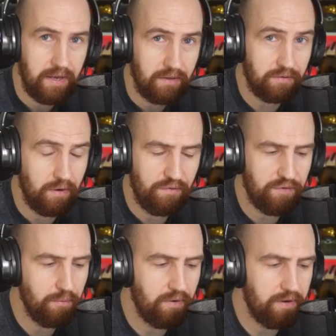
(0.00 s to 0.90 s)
so if
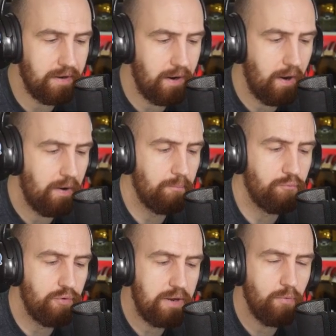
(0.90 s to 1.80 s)
you want to um,
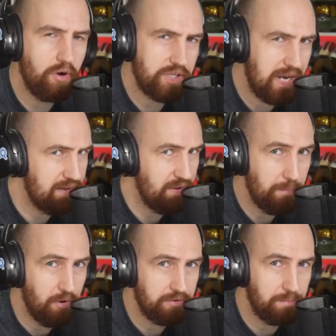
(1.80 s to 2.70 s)
rewatch any of the
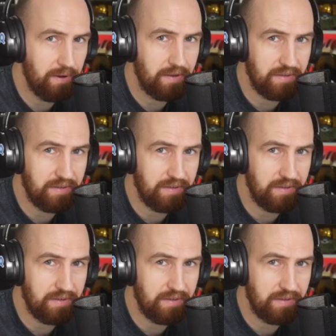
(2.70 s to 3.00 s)
important parts,